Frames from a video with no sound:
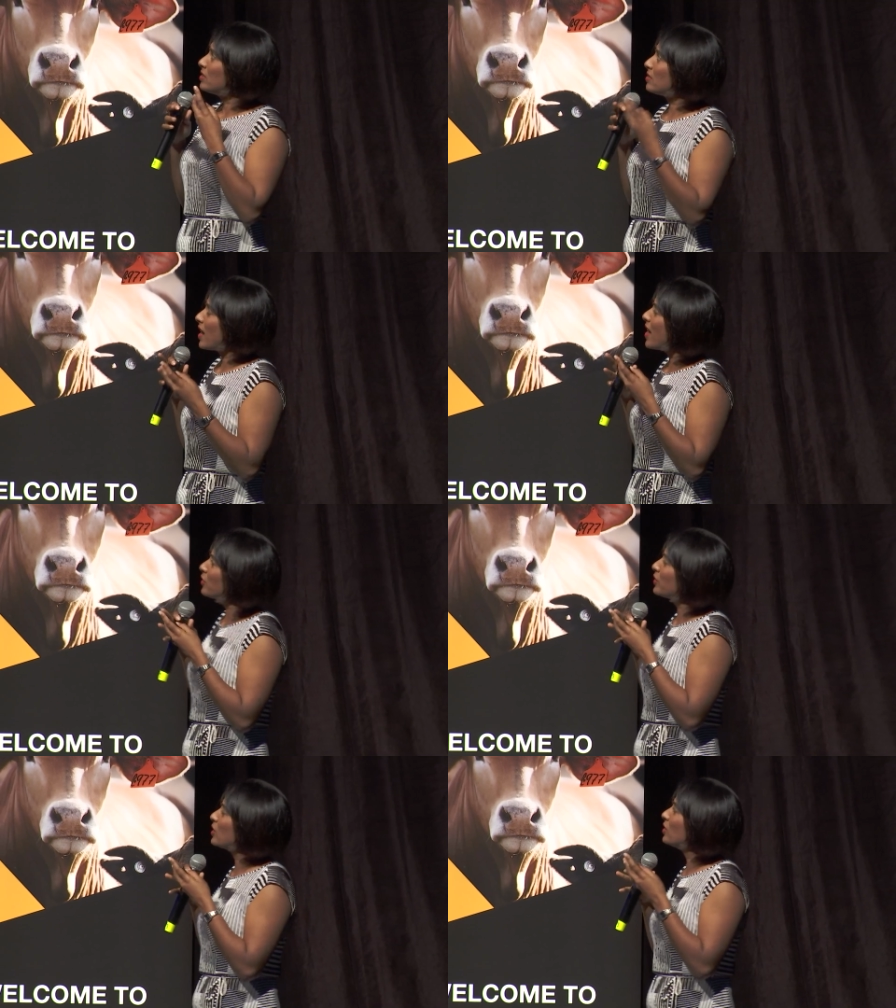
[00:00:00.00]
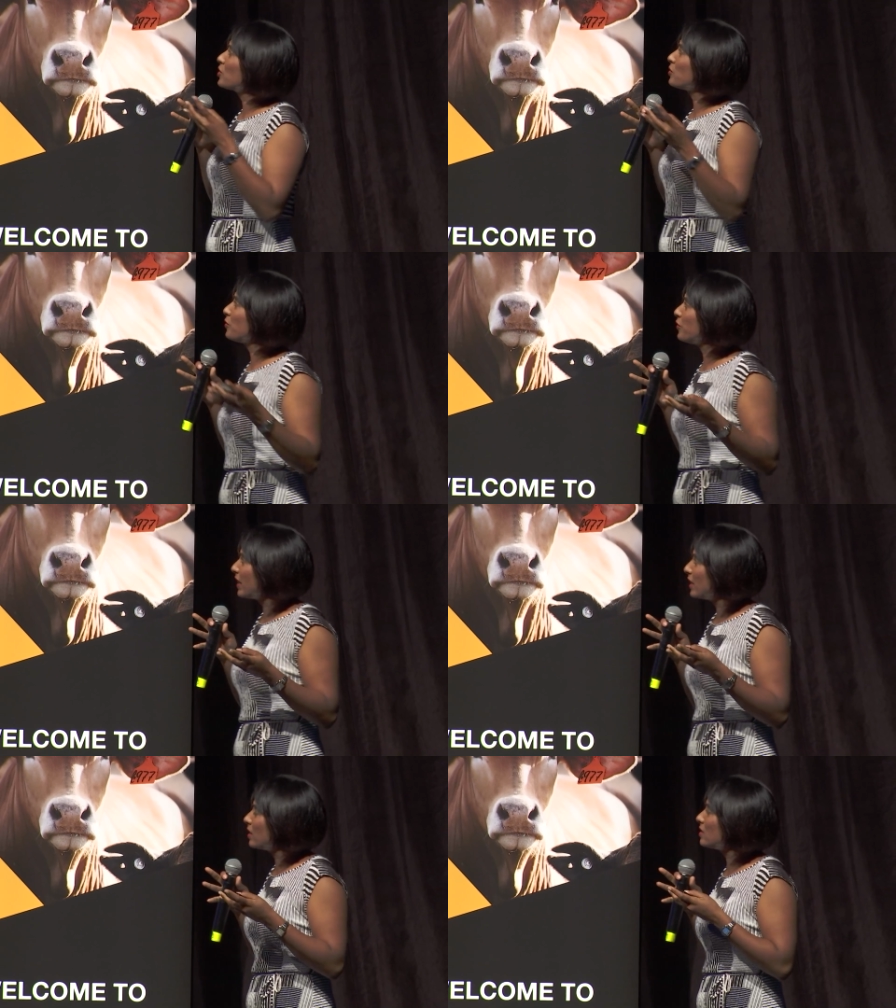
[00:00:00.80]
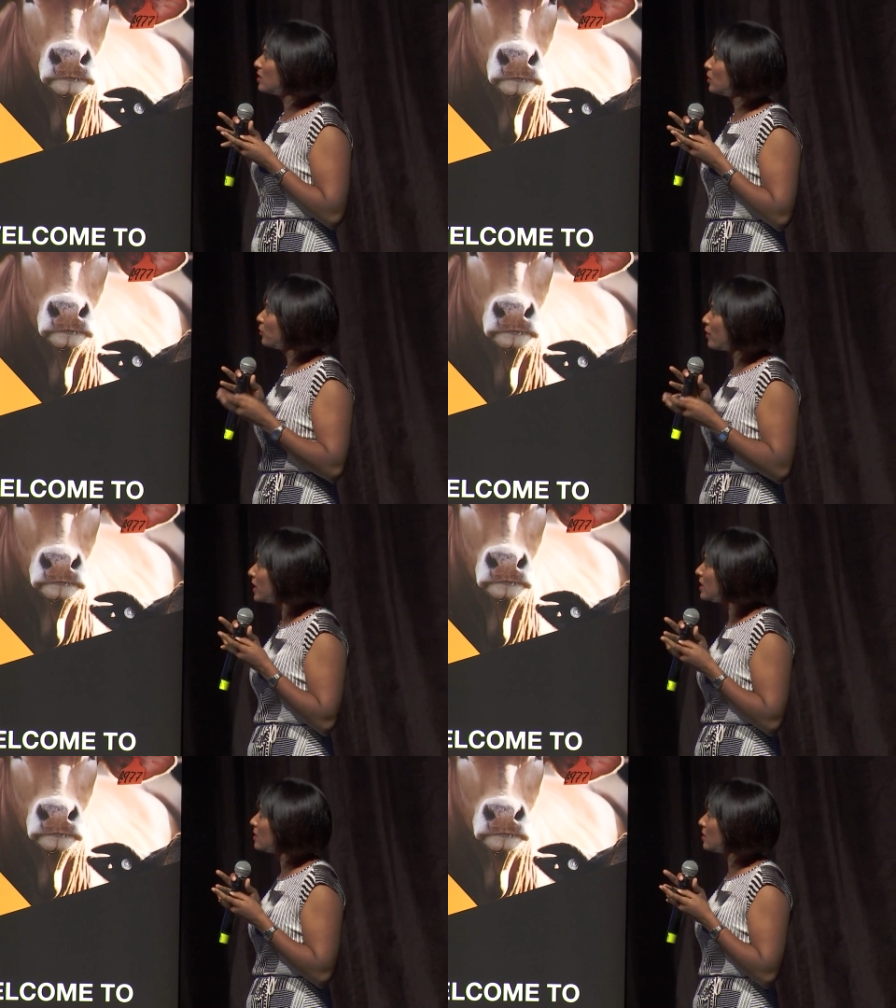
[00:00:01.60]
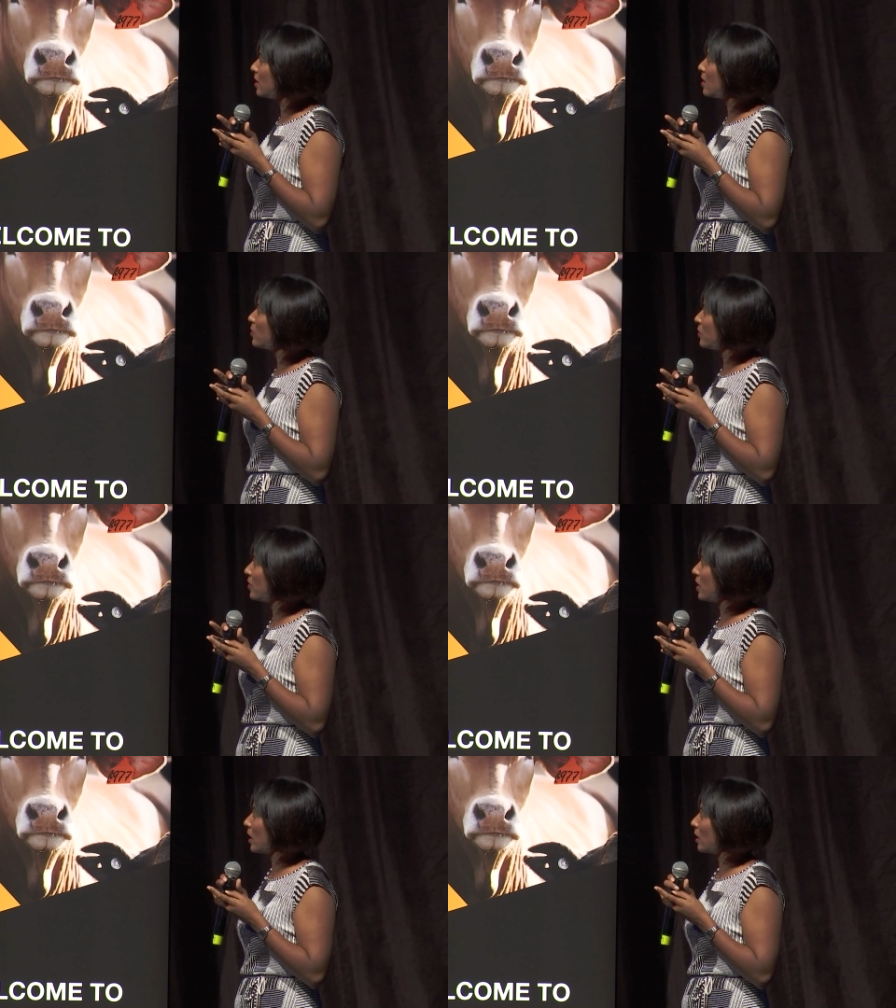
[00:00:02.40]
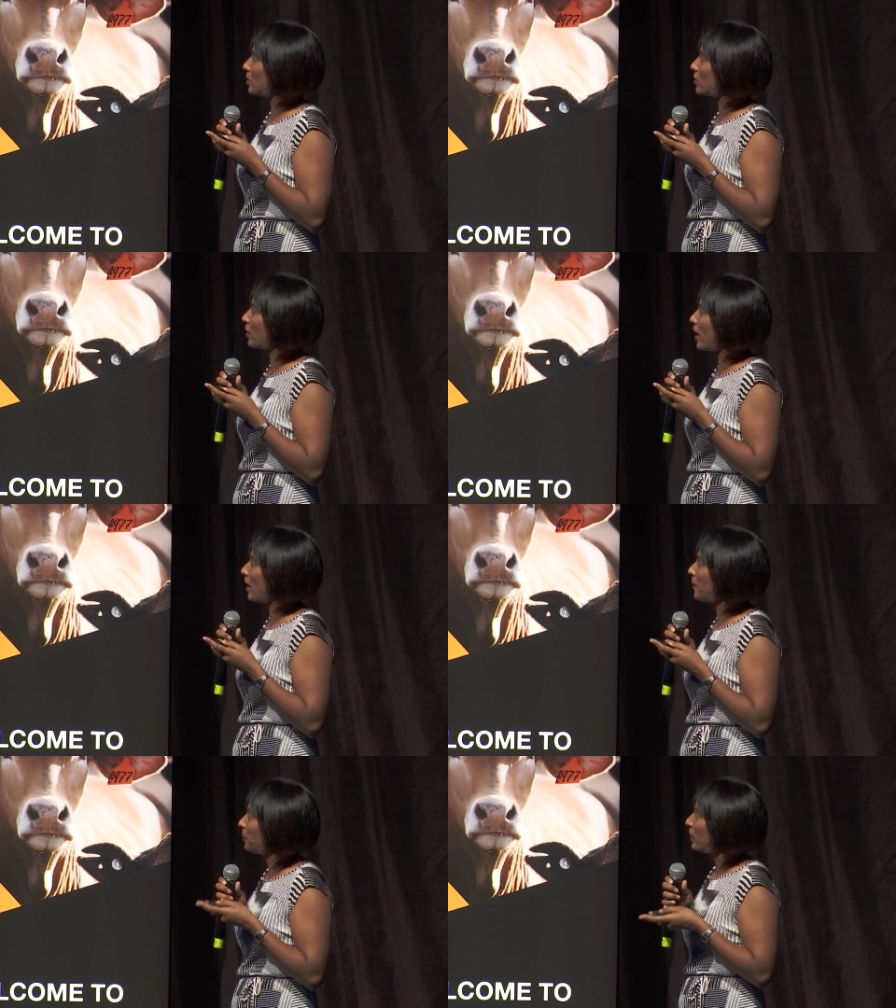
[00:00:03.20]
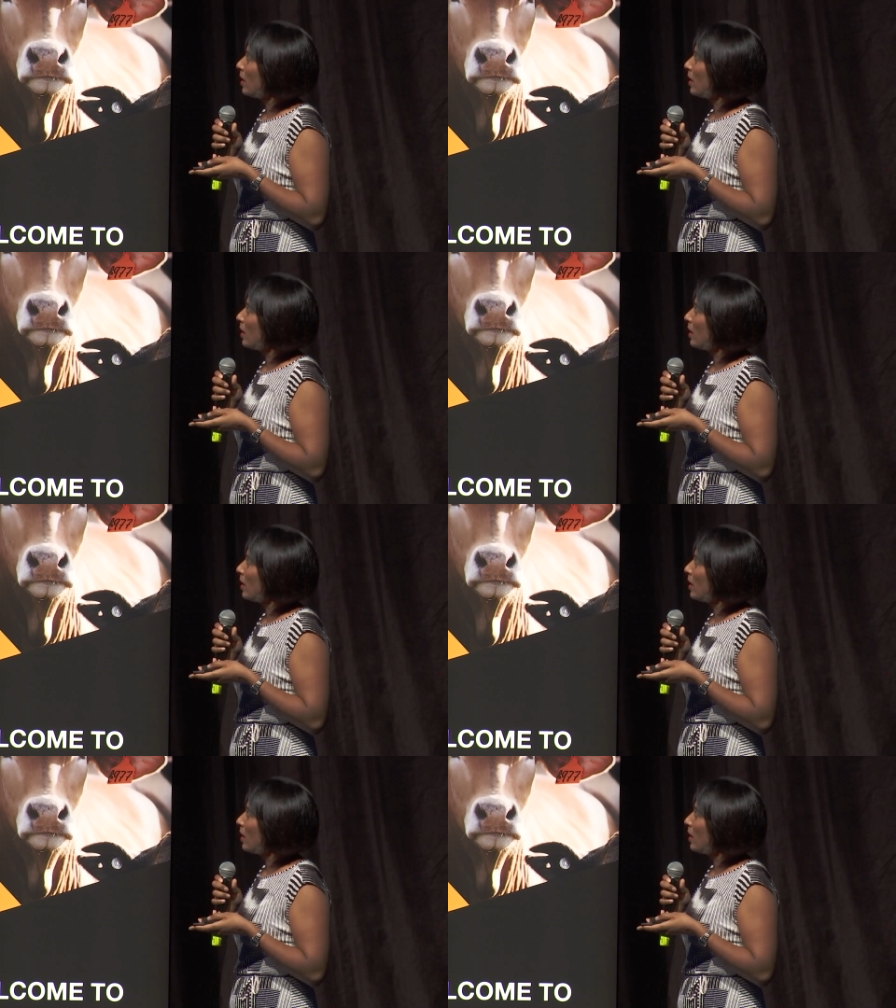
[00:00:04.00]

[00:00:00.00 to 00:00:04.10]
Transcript: does agriculture fit into the greatest scheme of things, okay?